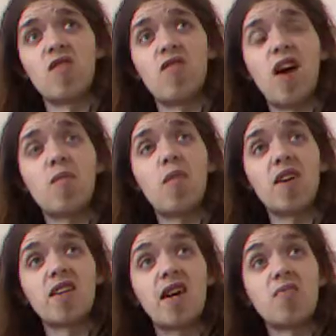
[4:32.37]
and that
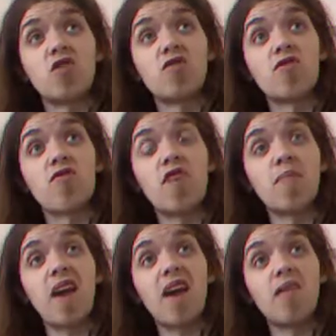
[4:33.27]
might tempt you to
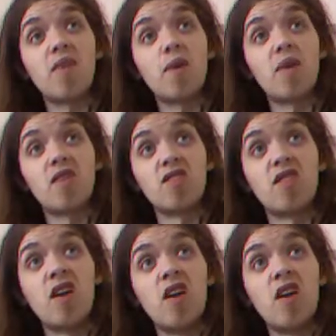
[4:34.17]
replay them and